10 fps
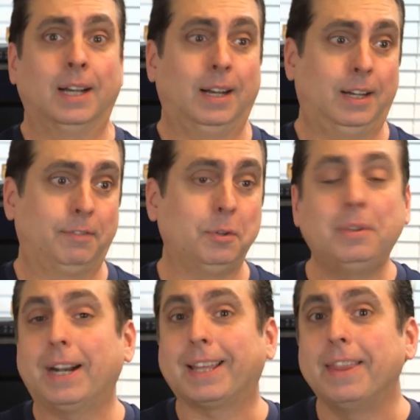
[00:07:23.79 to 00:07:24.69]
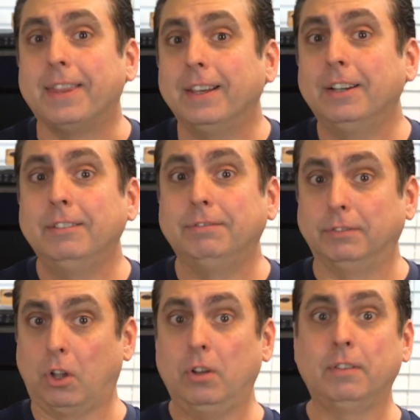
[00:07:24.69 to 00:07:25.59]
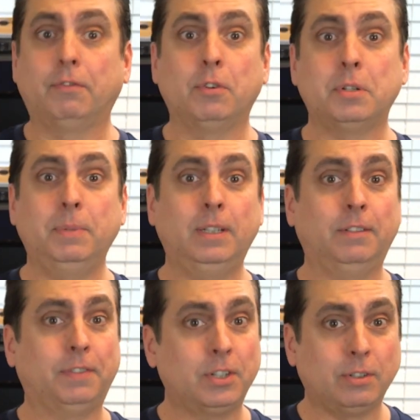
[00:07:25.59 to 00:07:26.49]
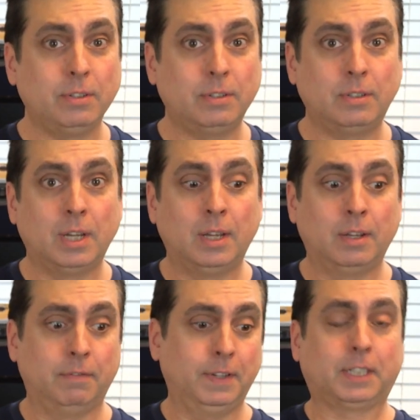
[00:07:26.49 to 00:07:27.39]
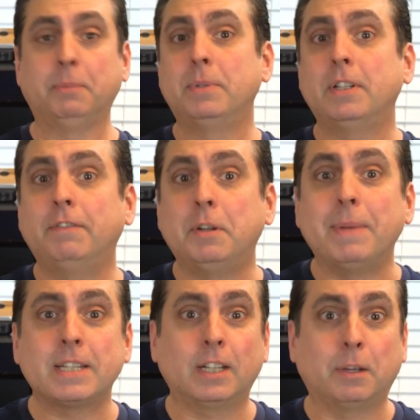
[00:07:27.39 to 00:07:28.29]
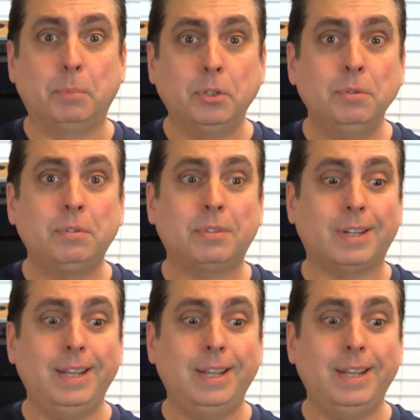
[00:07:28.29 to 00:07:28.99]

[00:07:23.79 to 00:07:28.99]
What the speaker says: A few that I can think of: law enforcement officials, victims of domestic abuse,